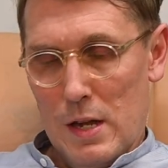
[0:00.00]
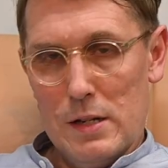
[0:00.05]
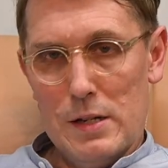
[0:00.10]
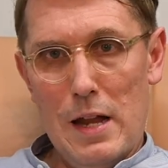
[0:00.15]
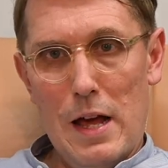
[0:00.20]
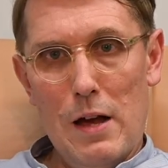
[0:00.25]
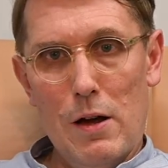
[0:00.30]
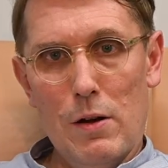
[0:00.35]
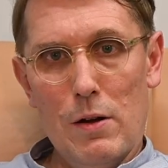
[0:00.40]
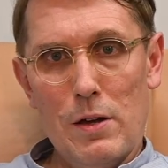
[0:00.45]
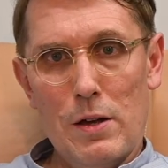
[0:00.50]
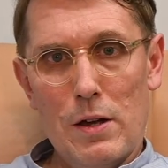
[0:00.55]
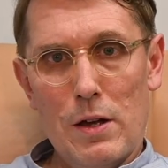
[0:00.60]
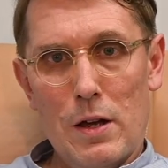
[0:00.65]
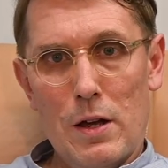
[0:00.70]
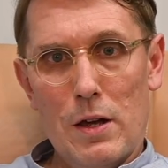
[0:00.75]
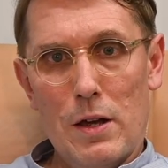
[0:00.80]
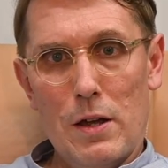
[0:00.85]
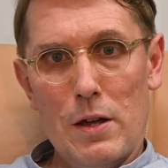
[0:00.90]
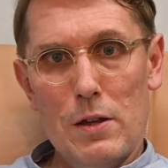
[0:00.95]
Now,
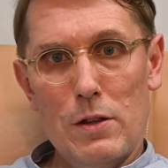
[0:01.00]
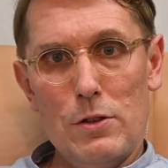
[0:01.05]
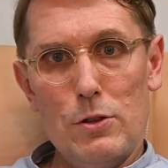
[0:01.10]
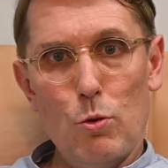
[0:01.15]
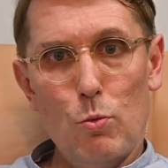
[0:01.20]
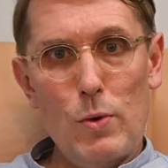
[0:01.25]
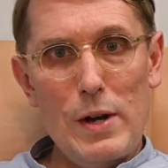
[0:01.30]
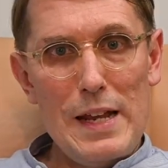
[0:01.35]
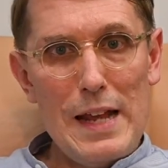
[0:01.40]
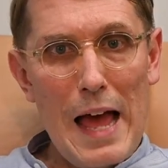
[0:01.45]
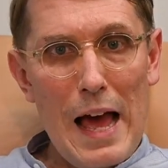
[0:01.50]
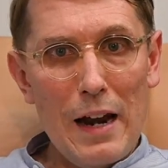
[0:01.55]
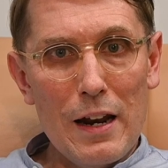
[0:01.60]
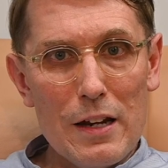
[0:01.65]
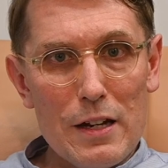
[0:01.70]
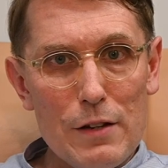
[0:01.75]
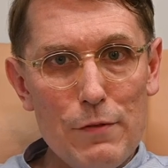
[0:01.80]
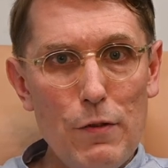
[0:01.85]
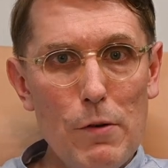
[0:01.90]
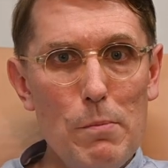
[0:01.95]
the
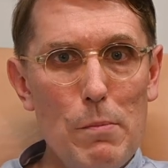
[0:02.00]
reality for